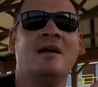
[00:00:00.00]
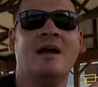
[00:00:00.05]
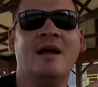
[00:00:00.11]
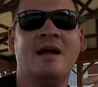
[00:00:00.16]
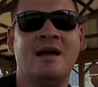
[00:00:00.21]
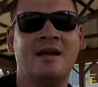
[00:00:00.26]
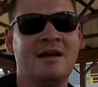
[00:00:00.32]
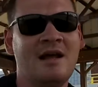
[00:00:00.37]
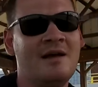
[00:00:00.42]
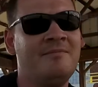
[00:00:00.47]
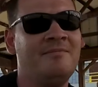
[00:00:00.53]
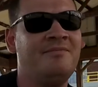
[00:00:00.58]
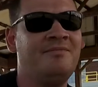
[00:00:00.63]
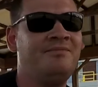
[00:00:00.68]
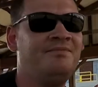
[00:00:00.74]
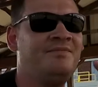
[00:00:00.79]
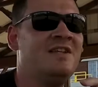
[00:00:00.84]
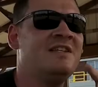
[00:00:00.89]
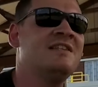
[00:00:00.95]
And I
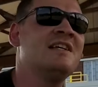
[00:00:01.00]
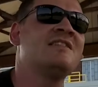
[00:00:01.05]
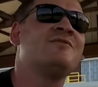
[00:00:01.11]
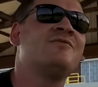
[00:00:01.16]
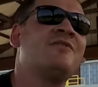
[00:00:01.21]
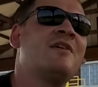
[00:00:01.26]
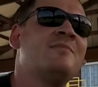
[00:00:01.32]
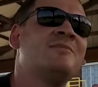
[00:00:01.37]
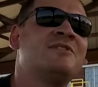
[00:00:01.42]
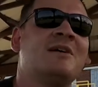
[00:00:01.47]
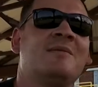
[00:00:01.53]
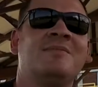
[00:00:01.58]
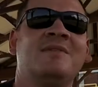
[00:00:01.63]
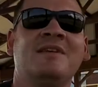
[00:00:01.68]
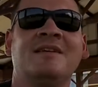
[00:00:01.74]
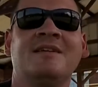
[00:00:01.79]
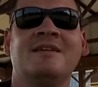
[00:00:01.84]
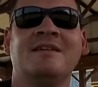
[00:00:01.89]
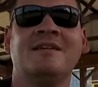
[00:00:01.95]
think that's from
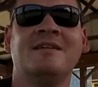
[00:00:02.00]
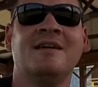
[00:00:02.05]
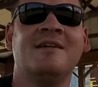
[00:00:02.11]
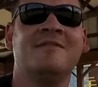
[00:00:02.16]
something.